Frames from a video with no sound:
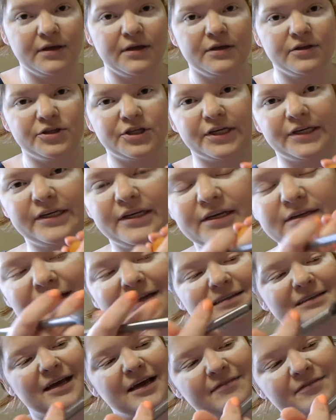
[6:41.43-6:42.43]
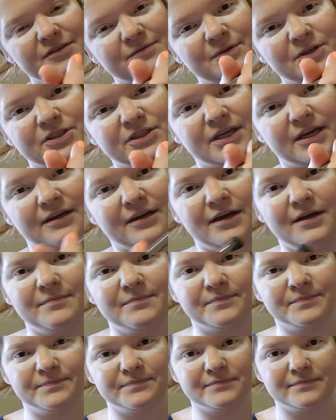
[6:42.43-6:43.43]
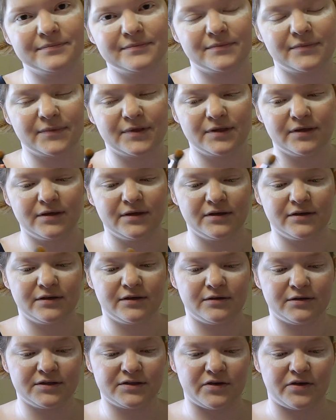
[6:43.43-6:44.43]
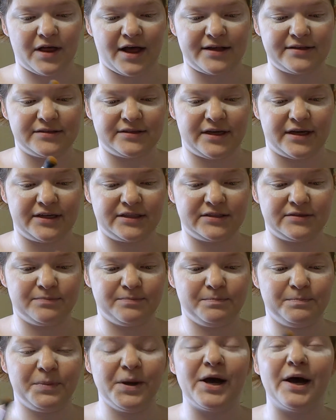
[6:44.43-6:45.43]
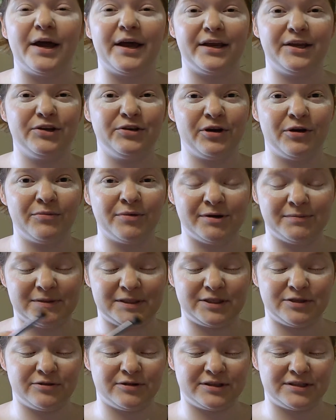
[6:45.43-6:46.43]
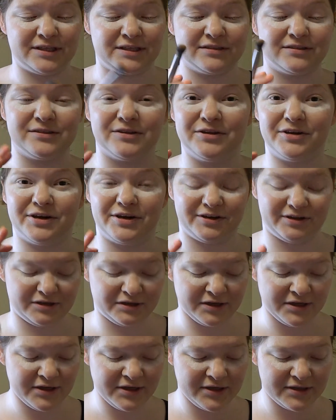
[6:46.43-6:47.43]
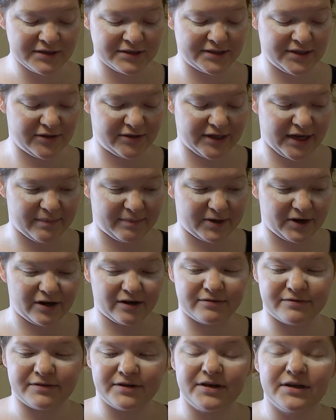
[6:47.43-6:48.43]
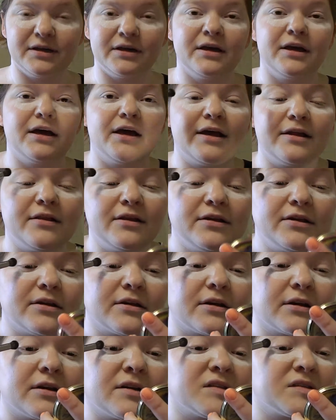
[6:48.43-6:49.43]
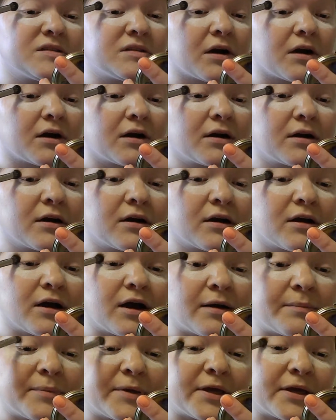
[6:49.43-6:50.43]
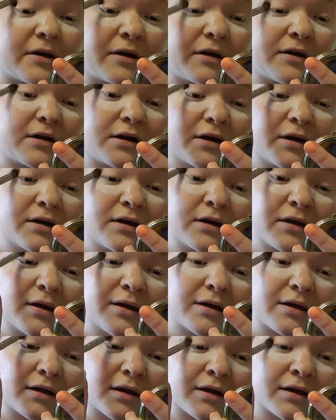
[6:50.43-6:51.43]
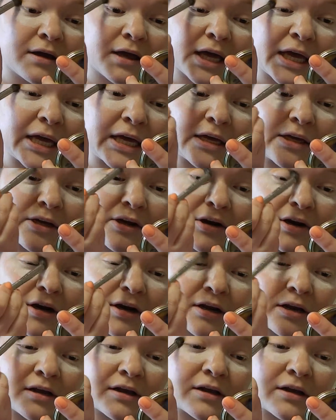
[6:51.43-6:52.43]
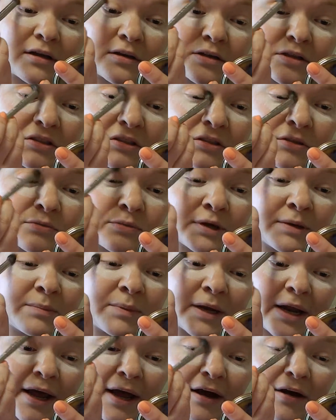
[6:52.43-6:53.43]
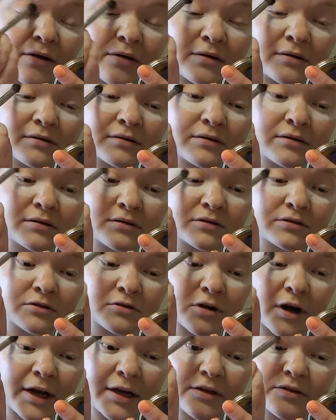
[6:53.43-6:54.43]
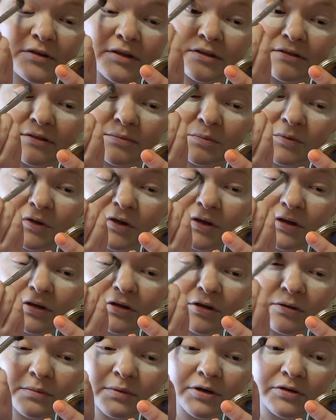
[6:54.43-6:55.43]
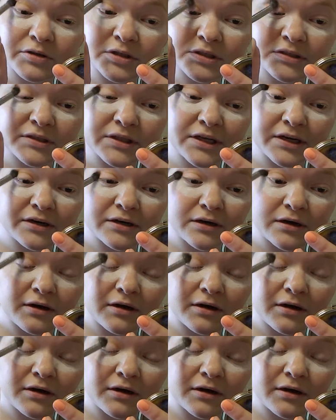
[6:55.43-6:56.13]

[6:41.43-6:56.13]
Chickadee doesn't have as much kick up, so that's nice, but you don't want it to be too intense, so you're going to still tap it off. And then you're going to start up here, and you're going to just sweep it out. Try using some circular motions here.